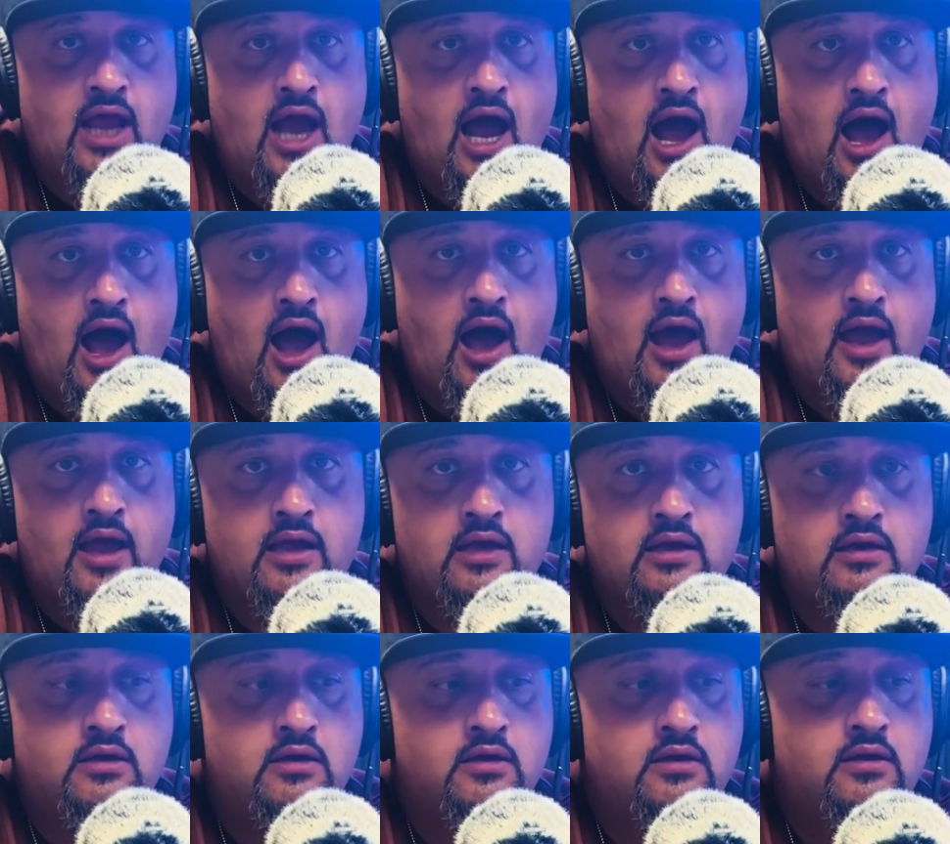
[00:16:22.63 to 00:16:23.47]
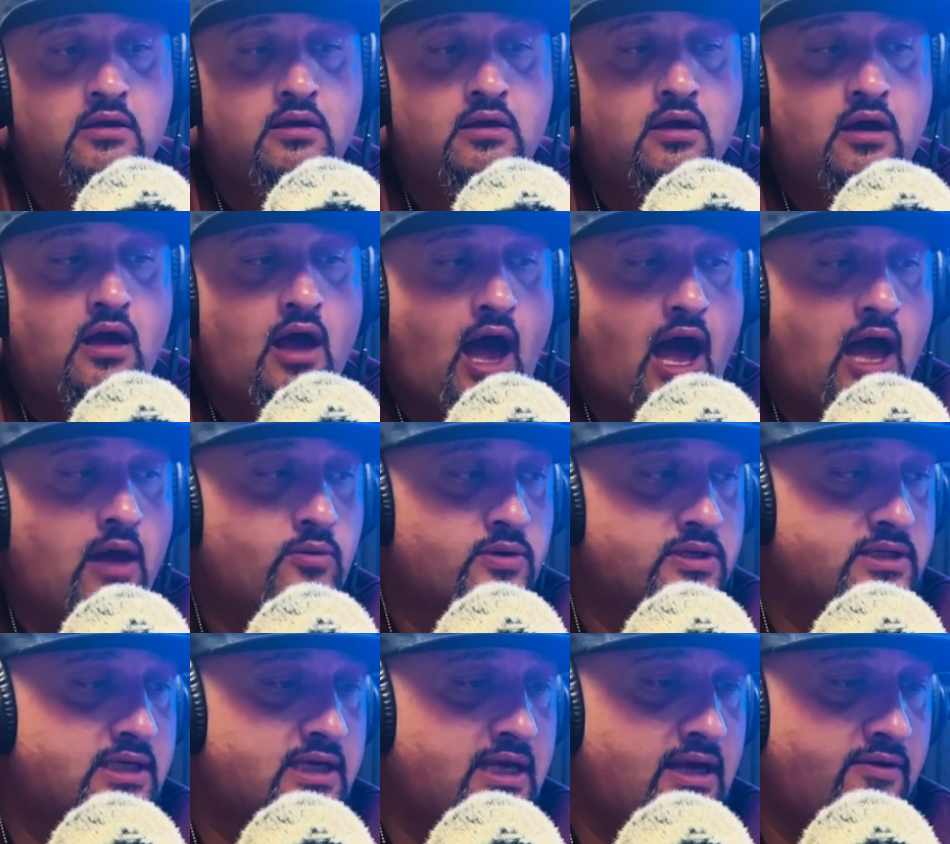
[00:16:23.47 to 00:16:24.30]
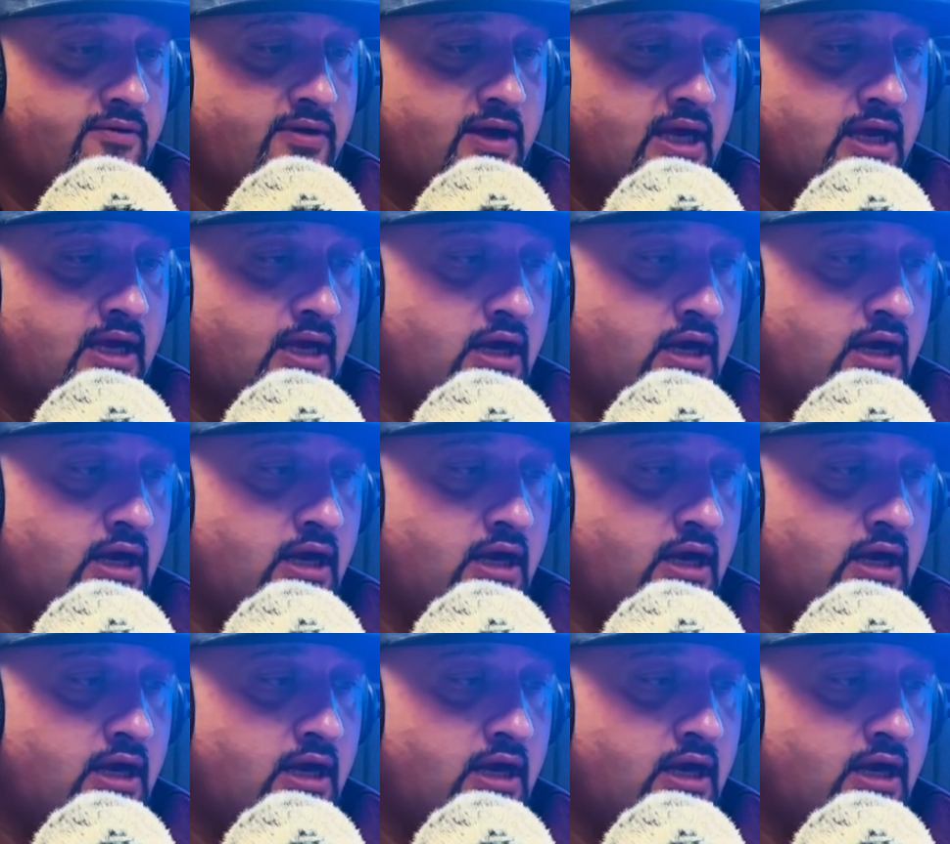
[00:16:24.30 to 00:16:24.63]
high. I was giving